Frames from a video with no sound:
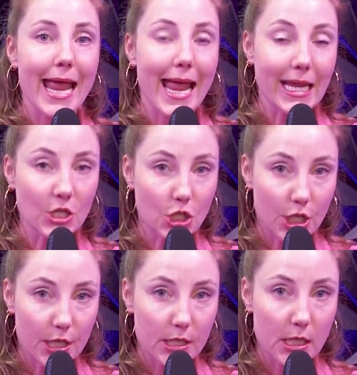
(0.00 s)

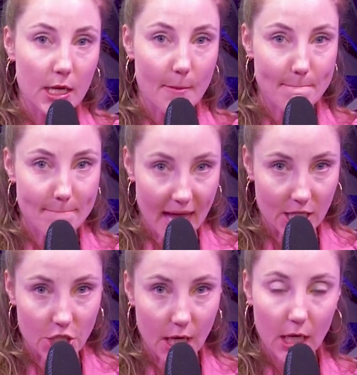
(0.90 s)
ancient
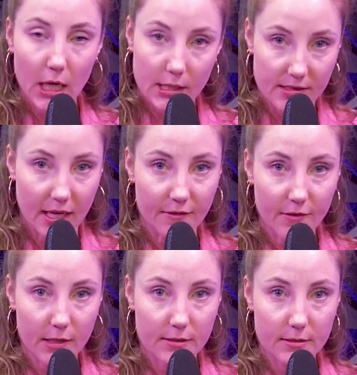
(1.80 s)
magic inside of
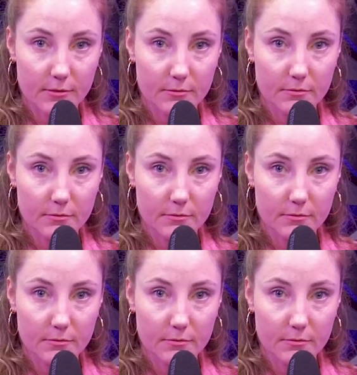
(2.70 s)
us?